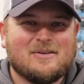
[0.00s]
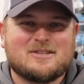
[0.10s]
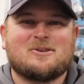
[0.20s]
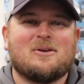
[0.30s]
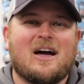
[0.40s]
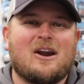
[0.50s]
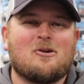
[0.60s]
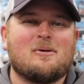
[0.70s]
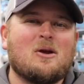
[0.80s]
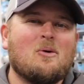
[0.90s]
What's going on
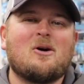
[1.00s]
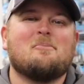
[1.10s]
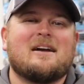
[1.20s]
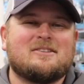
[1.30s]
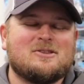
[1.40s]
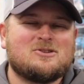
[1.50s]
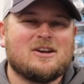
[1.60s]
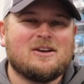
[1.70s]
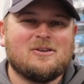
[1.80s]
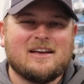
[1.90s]
everybody? Welcome back to the
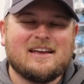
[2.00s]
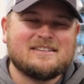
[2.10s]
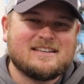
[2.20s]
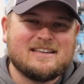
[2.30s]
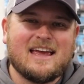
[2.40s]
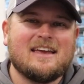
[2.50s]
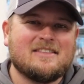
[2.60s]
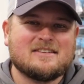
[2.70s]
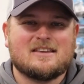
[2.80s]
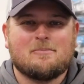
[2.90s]
channel and today in
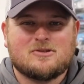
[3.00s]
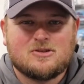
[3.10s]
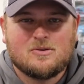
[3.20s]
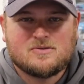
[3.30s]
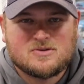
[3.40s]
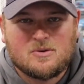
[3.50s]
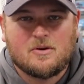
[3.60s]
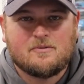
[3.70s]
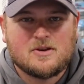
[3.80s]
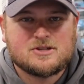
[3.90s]
this episode of
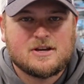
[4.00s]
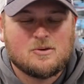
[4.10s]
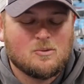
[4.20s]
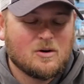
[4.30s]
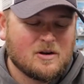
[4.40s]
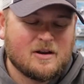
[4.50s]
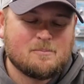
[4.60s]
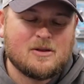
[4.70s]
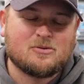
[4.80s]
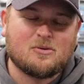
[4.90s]
Sonar Fishing, we're gonna
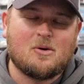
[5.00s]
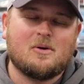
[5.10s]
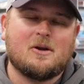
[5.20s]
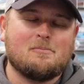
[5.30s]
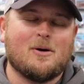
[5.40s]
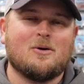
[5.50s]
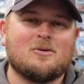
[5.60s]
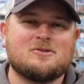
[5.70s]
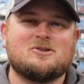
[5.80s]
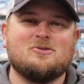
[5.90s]
be throwing a
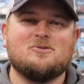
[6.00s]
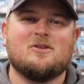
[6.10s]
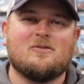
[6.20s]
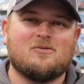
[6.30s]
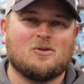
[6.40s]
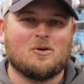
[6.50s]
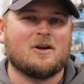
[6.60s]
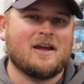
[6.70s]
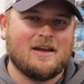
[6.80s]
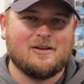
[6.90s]
bone to the
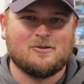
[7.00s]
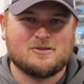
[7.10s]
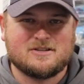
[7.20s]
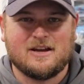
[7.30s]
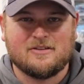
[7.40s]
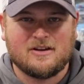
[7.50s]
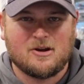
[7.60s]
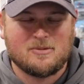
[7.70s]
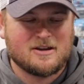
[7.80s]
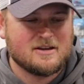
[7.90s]
Florida anglers down
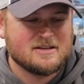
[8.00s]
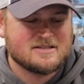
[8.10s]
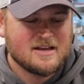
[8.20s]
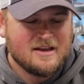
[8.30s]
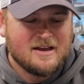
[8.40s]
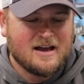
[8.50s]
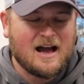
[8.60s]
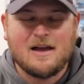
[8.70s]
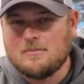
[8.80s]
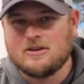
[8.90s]
there because
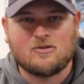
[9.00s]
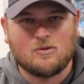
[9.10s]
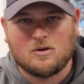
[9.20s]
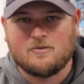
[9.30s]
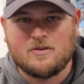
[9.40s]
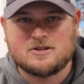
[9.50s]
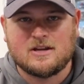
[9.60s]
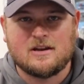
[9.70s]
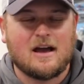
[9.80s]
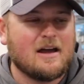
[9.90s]
I miss Florida
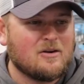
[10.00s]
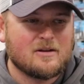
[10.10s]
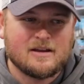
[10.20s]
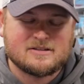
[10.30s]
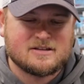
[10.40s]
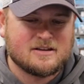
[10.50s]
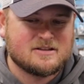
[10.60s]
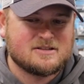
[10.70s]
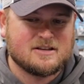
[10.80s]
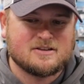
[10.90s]
fishing. I don't get
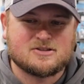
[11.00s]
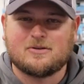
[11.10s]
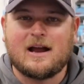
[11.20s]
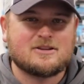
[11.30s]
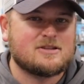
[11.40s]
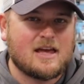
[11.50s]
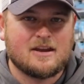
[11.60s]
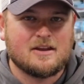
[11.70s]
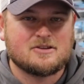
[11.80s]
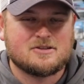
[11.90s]
to, to scratch that
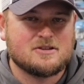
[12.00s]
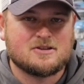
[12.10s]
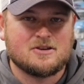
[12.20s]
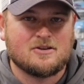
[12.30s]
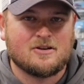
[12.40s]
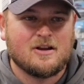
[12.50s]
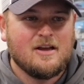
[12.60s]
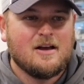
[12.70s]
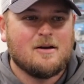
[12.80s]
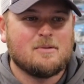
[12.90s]
itch this year
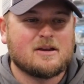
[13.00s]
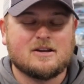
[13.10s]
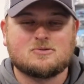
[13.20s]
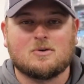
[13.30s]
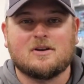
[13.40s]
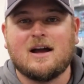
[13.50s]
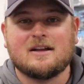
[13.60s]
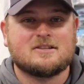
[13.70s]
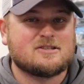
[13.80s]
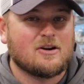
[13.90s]
because we're
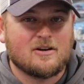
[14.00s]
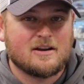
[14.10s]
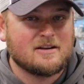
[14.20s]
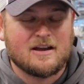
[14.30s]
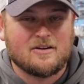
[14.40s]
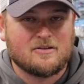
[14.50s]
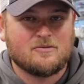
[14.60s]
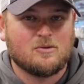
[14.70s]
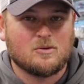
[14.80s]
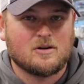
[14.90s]
not starting down in
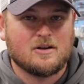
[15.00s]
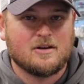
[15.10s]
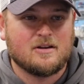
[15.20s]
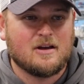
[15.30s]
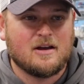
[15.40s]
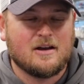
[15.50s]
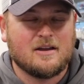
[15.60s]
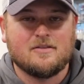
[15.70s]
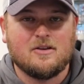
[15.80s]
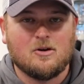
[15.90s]
Florida uh,
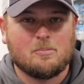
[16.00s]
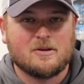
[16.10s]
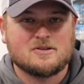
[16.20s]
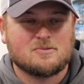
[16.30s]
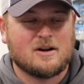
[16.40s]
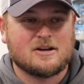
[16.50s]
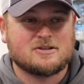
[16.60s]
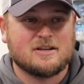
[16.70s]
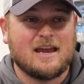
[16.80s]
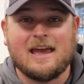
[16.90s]
in the opens. We're
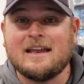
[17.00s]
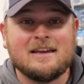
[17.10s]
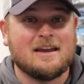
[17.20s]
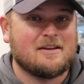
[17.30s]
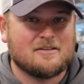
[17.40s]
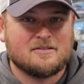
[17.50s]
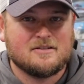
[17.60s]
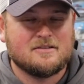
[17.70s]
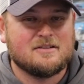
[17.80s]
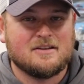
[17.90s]
actually ending
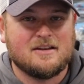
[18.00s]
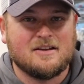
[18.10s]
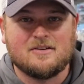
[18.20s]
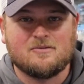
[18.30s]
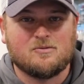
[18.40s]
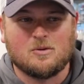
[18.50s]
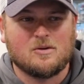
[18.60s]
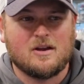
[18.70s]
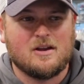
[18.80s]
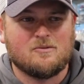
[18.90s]
in,
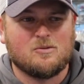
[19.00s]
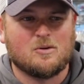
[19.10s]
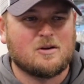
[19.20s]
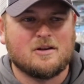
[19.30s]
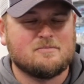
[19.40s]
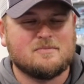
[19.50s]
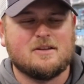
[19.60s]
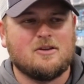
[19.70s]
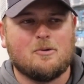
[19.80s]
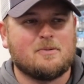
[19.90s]
Flor in Florida
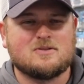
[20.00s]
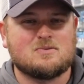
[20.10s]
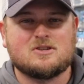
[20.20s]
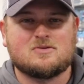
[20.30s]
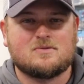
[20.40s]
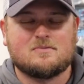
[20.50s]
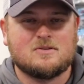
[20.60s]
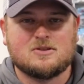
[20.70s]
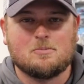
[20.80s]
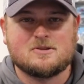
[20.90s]
in the opens, which is
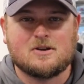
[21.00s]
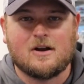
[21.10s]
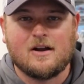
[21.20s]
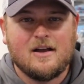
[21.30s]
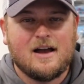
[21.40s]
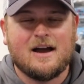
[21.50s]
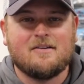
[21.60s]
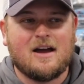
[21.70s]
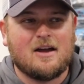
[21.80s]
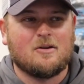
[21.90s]
so bizarre.
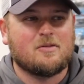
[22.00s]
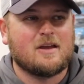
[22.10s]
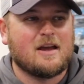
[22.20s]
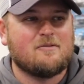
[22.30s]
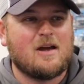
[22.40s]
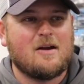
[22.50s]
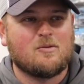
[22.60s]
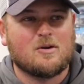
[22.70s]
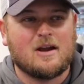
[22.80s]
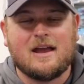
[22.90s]
I, I don't think I've
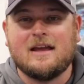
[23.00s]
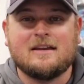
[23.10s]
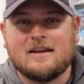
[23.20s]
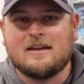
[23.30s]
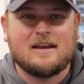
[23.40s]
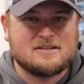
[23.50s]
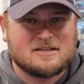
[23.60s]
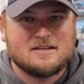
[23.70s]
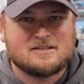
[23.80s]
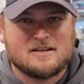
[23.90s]
ever ended a
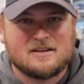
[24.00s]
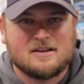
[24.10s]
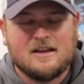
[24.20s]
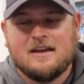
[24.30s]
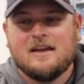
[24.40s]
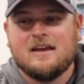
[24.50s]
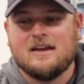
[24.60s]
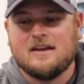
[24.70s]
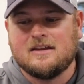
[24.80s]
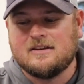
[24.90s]
season
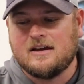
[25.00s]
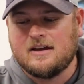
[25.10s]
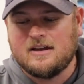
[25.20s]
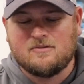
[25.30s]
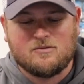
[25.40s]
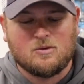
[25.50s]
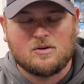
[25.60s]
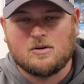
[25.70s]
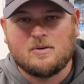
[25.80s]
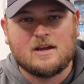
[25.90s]
in, uh, in
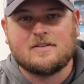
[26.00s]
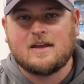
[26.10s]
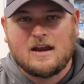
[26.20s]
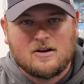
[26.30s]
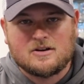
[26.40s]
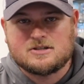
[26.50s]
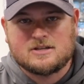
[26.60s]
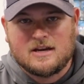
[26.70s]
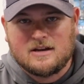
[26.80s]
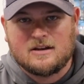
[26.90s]
Florida. We got the Harris
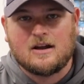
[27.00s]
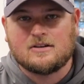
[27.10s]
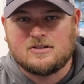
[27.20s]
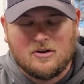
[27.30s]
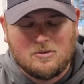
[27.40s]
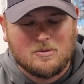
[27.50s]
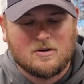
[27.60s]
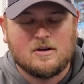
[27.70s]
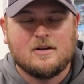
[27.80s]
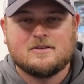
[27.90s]
chain in
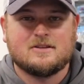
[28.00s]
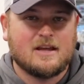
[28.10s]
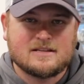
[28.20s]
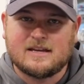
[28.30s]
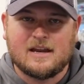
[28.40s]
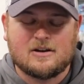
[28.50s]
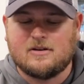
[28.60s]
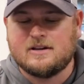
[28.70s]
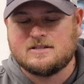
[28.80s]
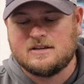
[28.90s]
October, so that's kind of
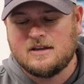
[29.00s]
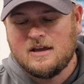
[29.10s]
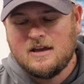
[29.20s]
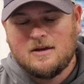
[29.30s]
crazy.